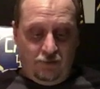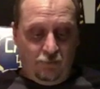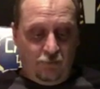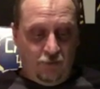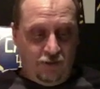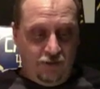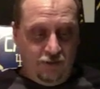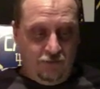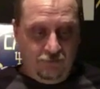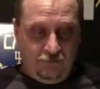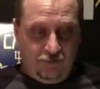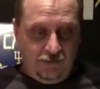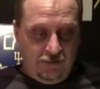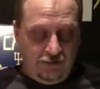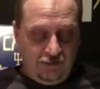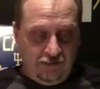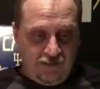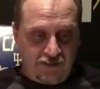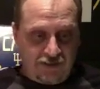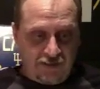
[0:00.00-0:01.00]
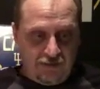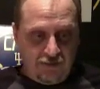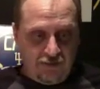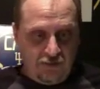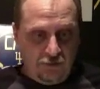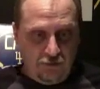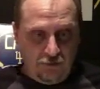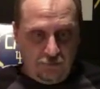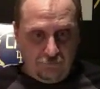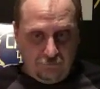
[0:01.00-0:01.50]
When you listen
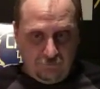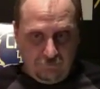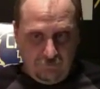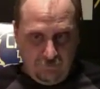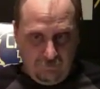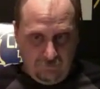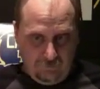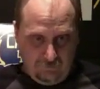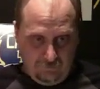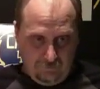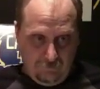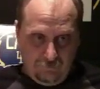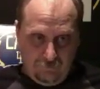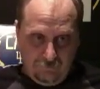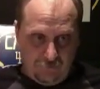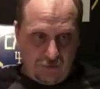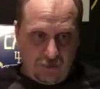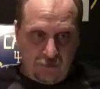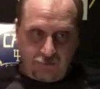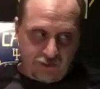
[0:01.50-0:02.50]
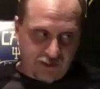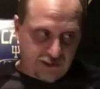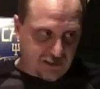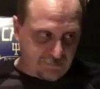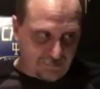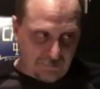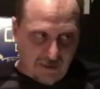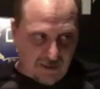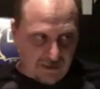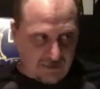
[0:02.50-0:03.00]
to them, don't
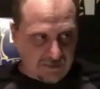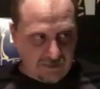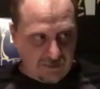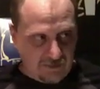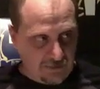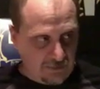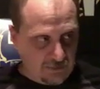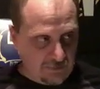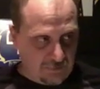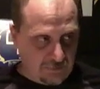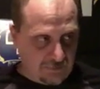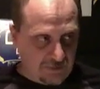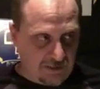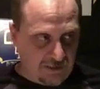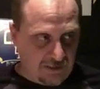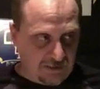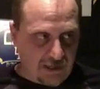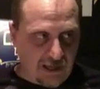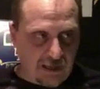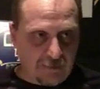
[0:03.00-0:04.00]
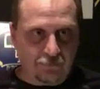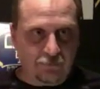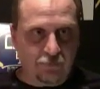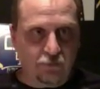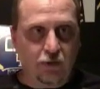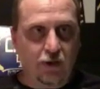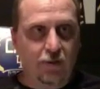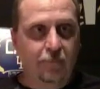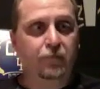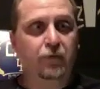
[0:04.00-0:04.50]
expect, any type of
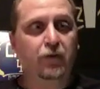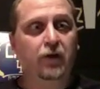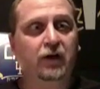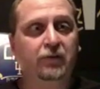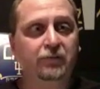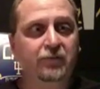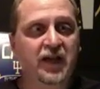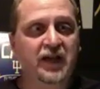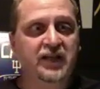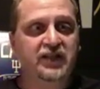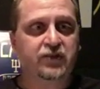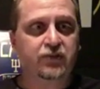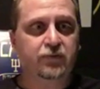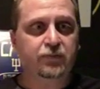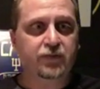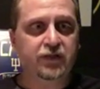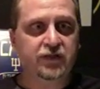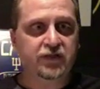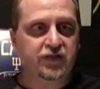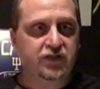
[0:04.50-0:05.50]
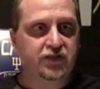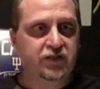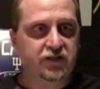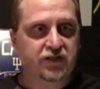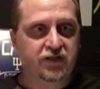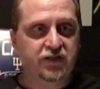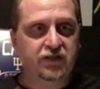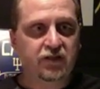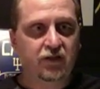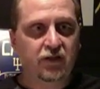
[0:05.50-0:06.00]
great prog masterpiece.
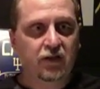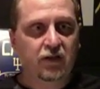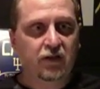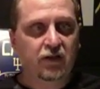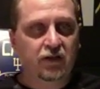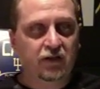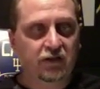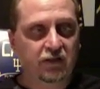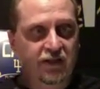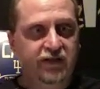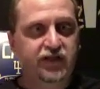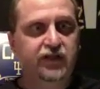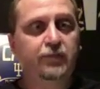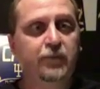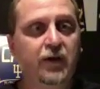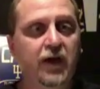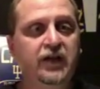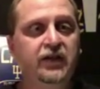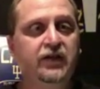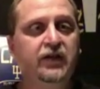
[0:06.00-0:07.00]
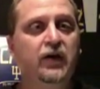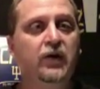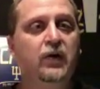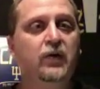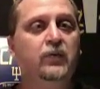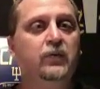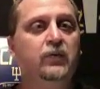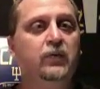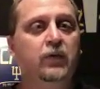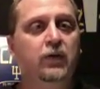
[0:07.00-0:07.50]
Just let your mind
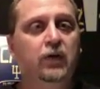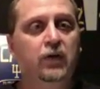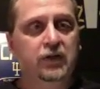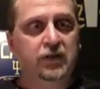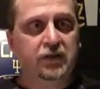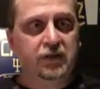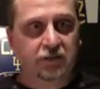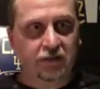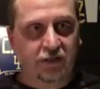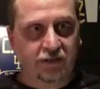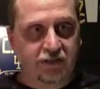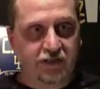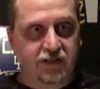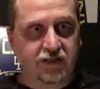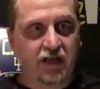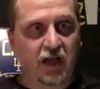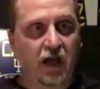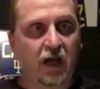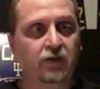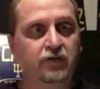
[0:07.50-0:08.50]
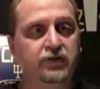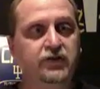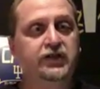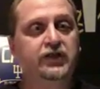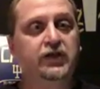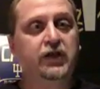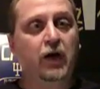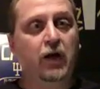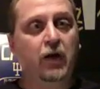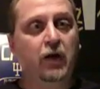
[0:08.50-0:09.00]
go and let the sounds
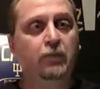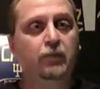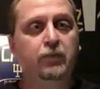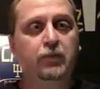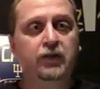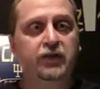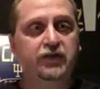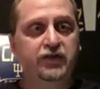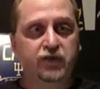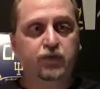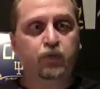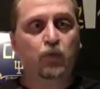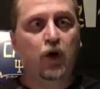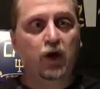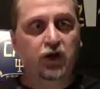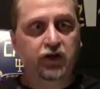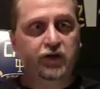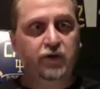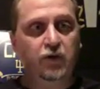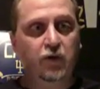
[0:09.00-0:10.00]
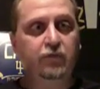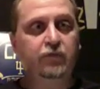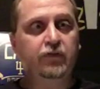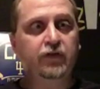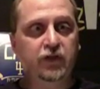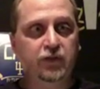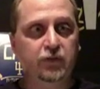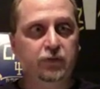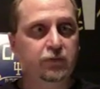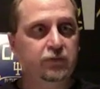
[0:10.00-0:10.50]
come and just wash over
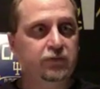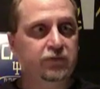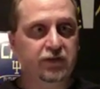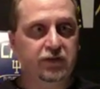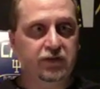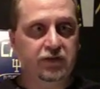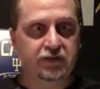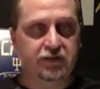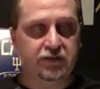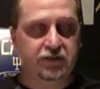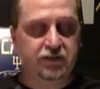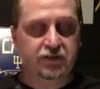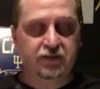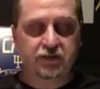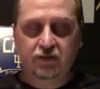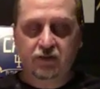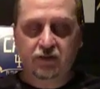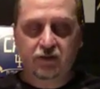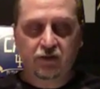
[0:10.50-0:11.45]
you. It's